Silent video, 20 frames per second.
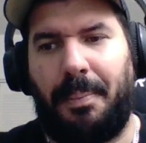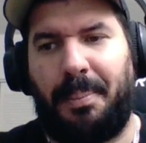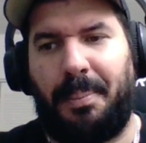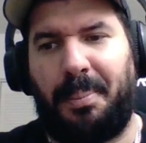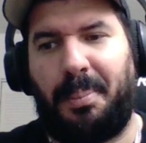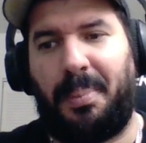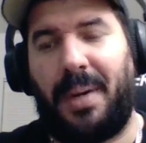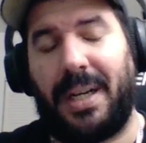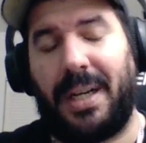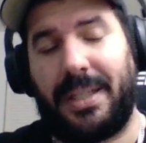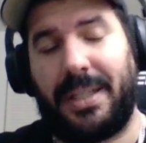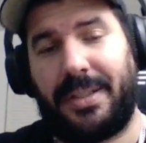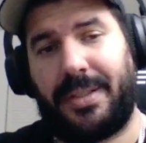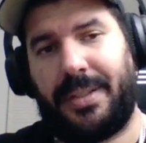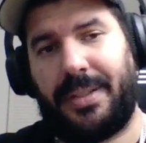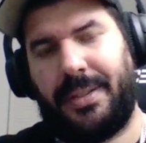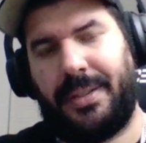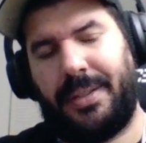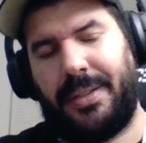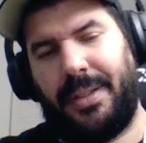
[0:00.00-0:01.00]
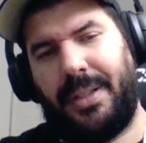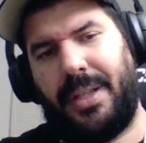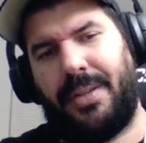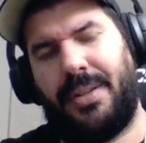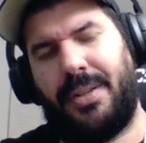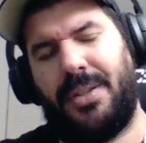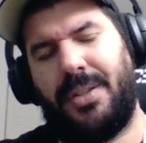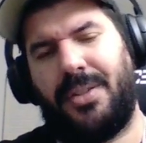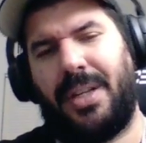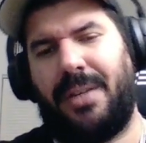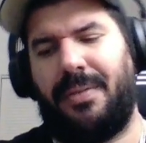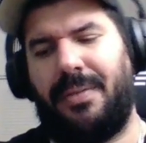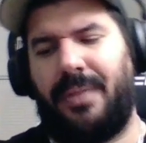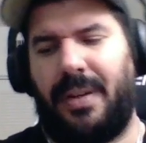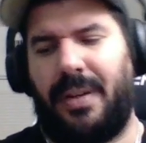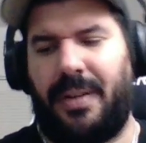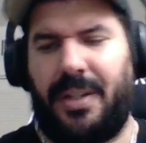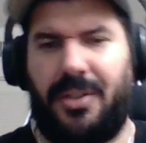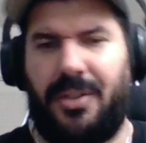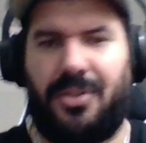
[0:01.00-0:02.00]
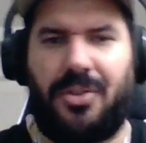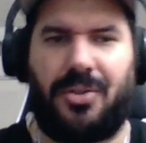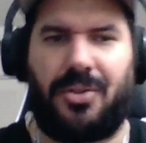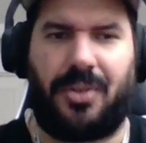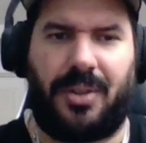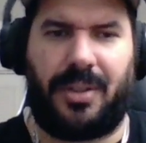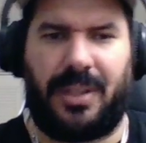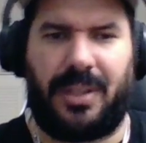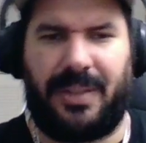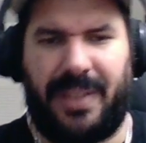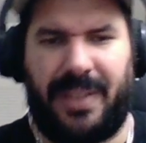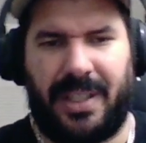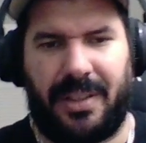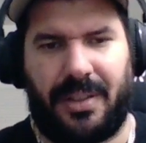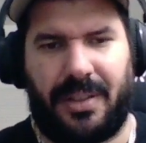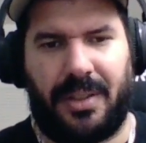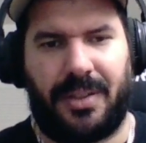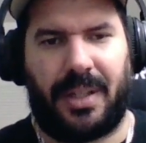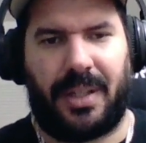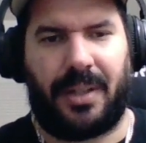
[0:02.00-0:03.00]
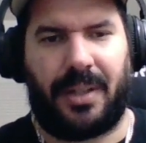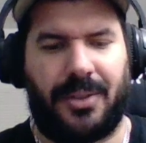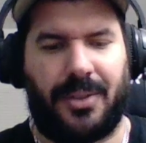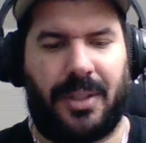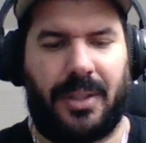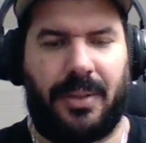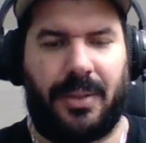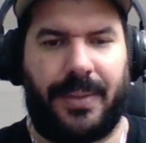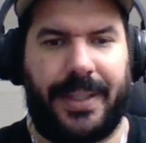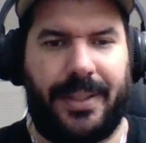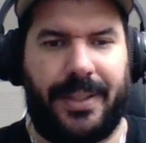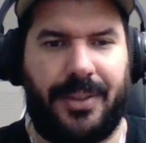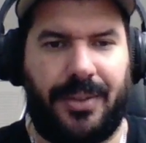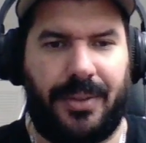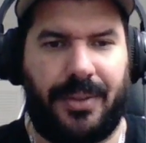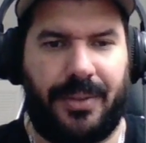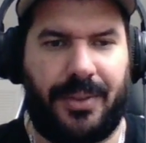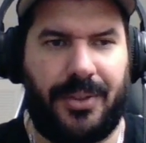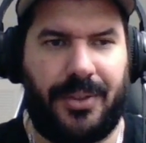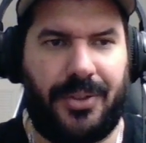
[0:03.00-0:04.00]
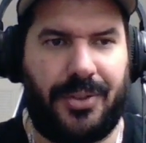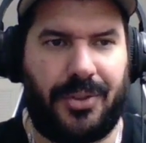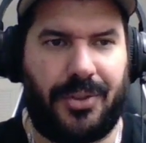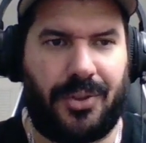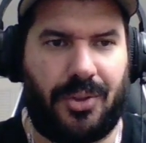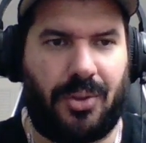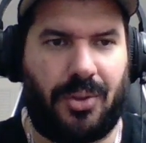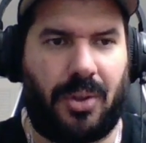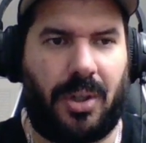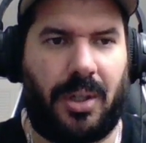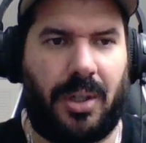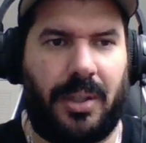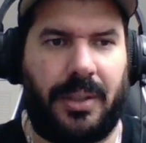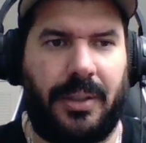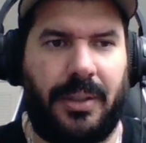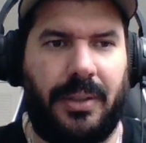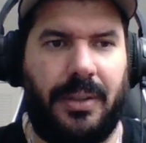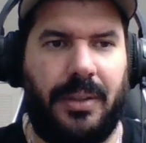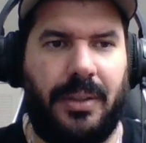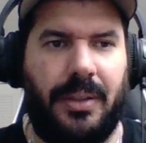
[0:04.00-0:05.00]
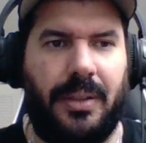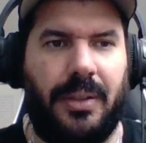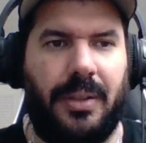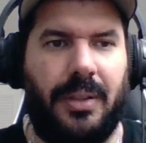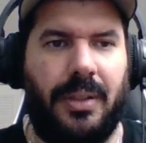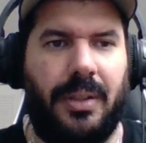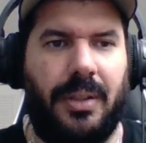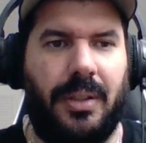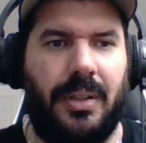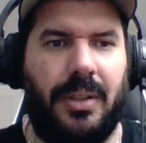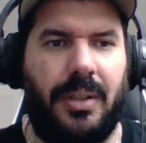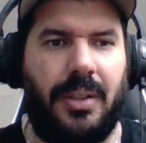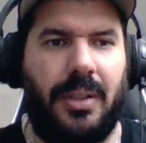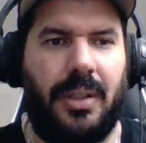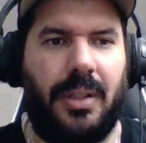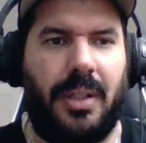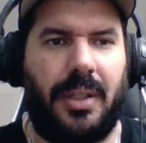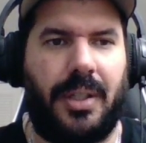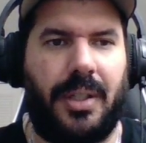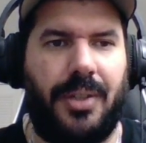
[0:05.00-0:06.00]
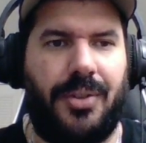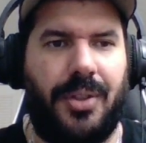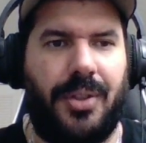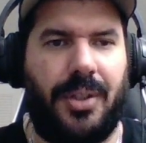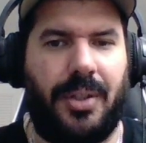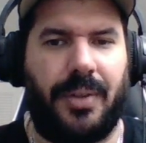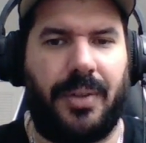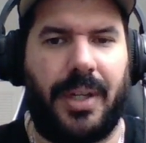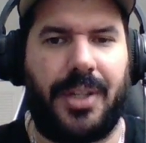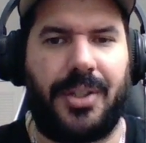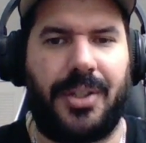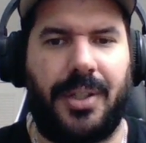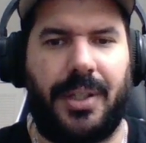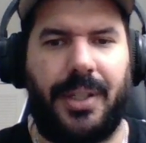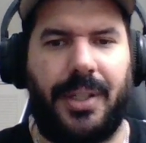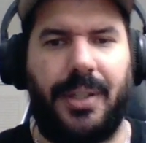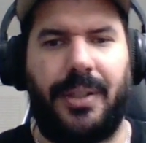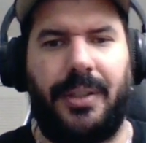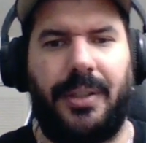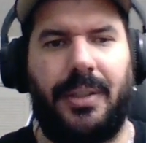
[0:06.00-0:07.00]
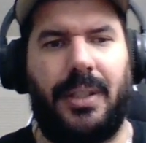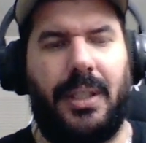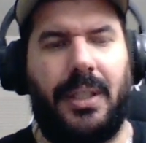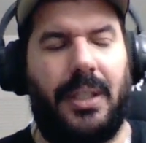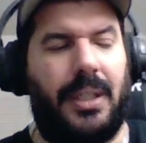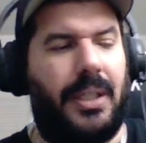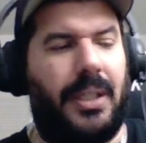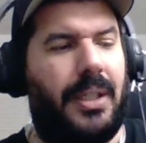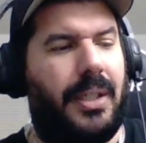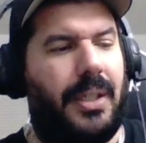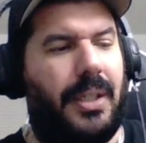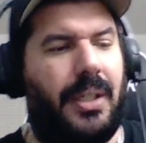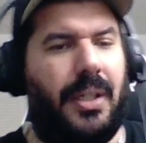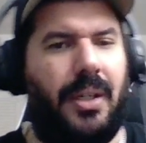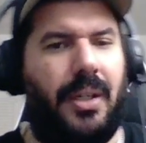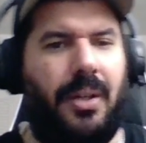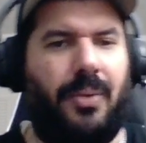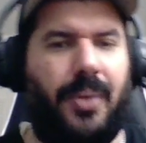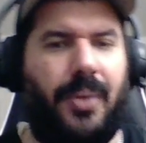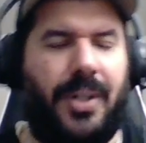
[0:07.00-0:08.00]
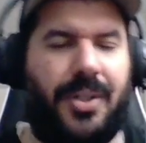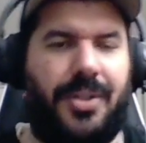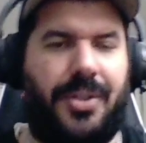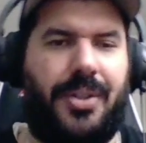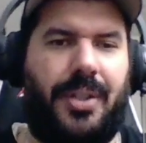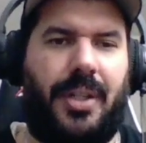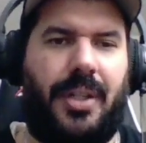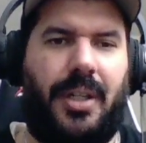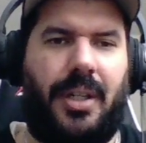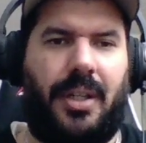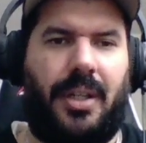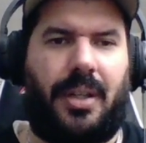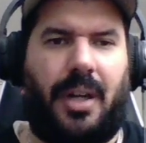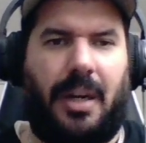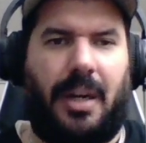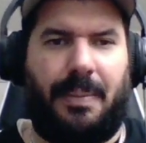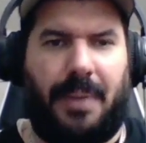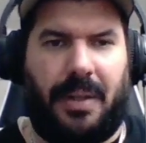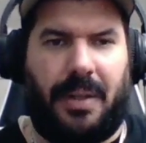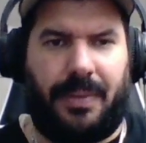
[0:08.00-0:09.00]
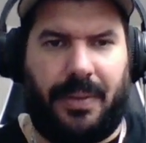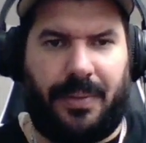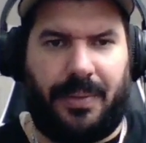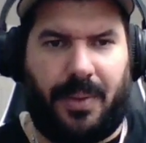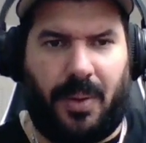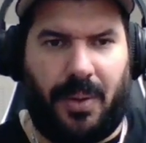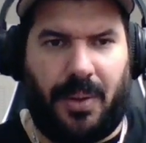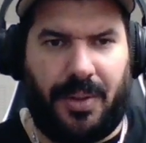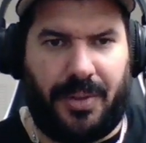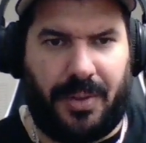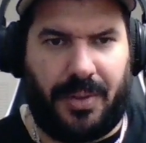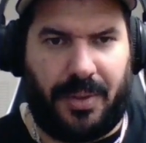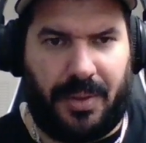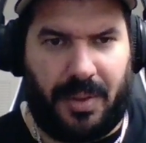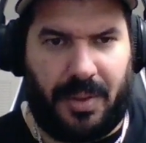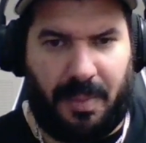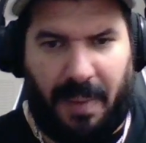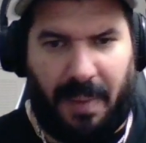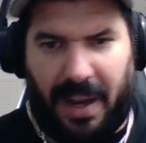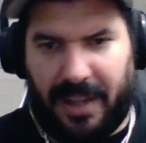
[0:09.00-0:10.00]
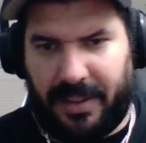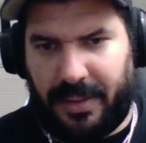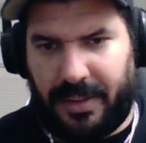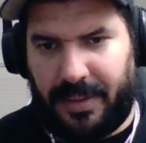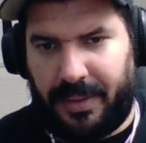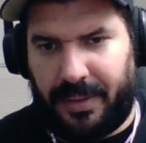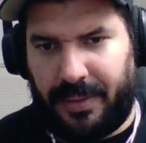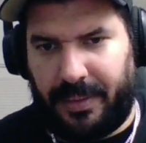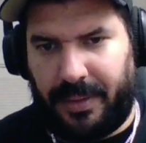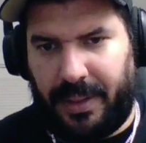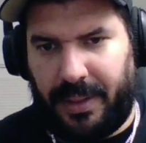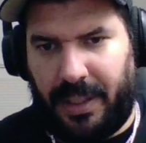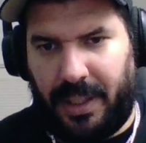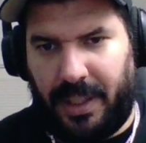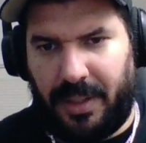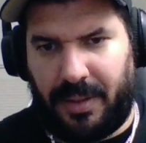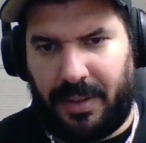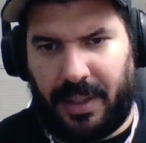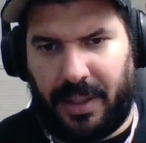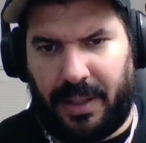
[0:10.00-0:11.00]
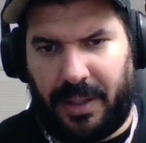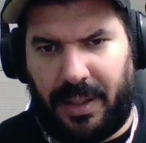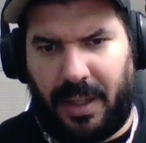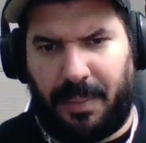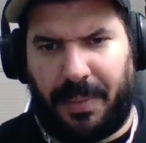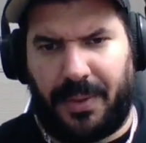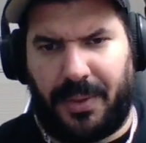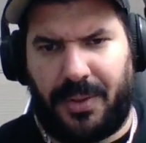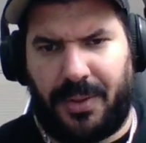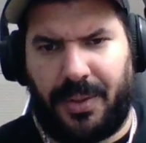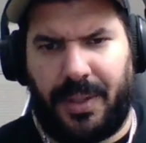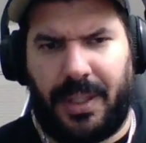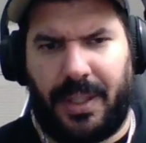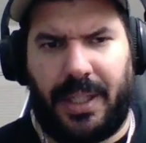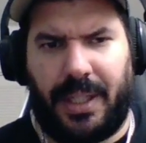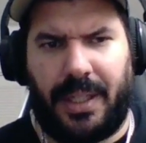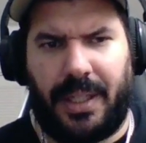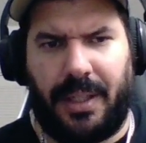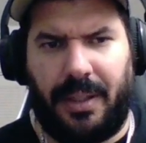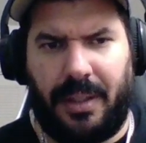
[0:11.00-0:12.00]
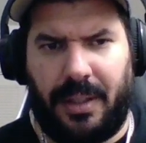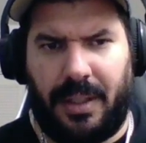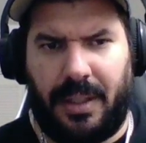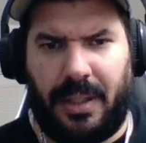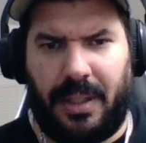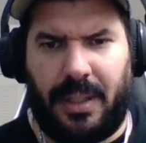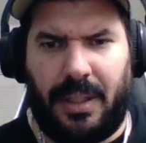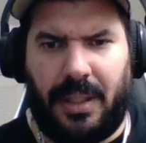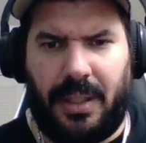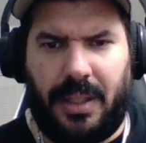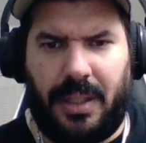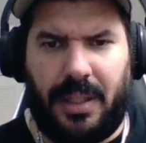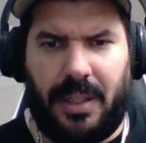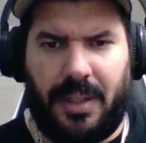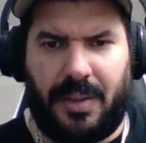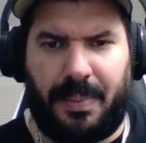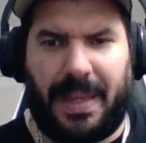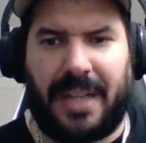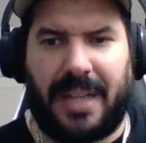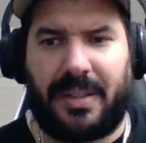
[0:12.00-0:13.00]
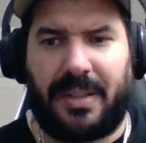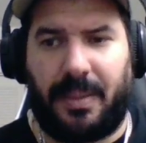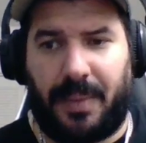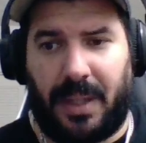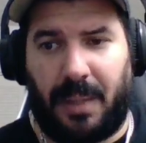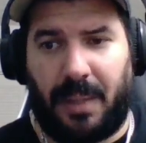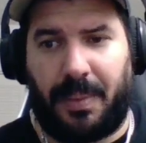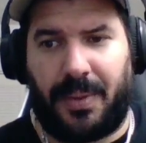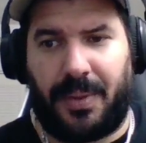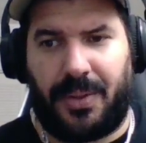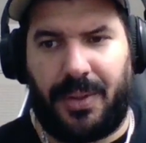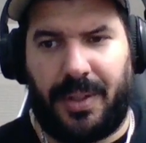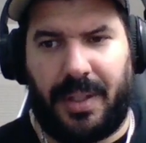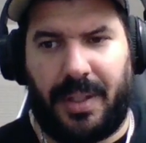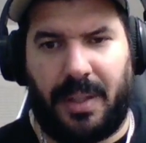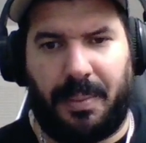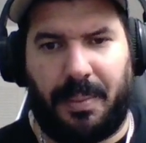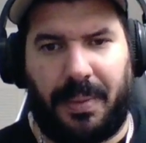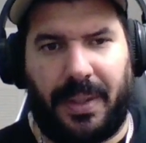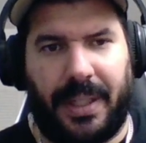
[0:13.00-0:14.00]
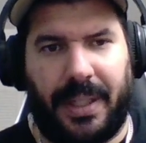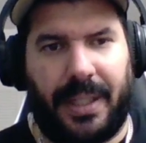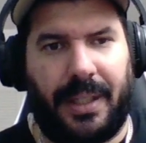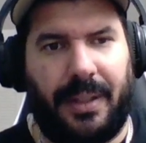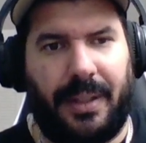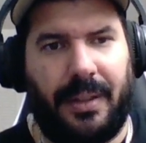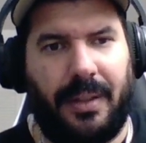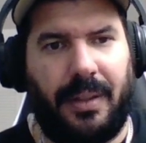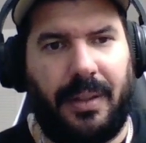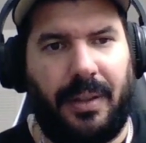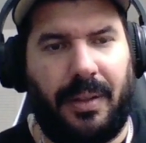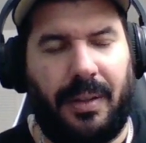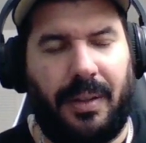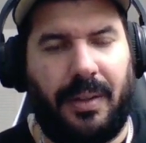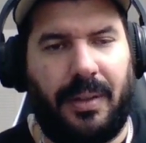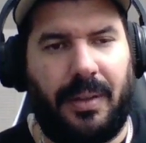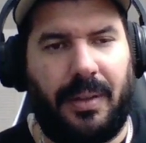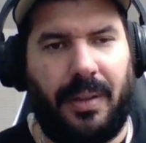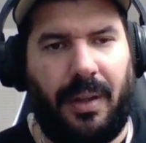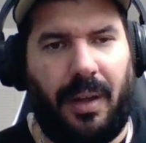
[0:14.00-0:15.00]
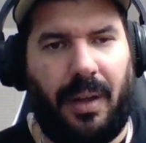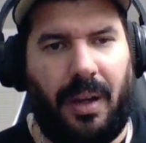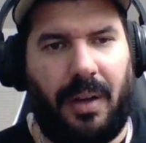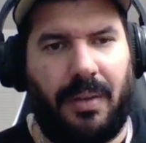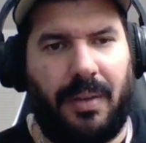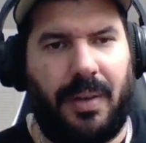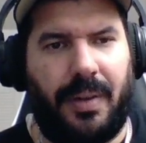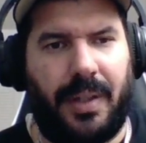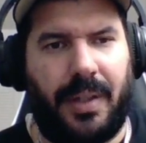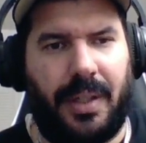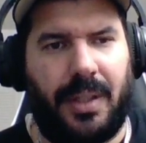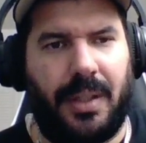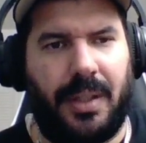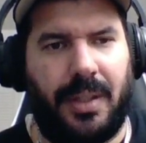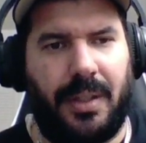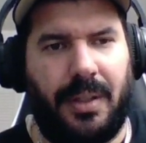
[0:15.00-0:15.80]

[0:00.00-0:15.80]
But there is a very strong, let me get these arrows the way, there's a very strong continuation here, which Karpov, of course, spots. He doesn't let the opportunity, doesn't pass up the opportunity to play a very good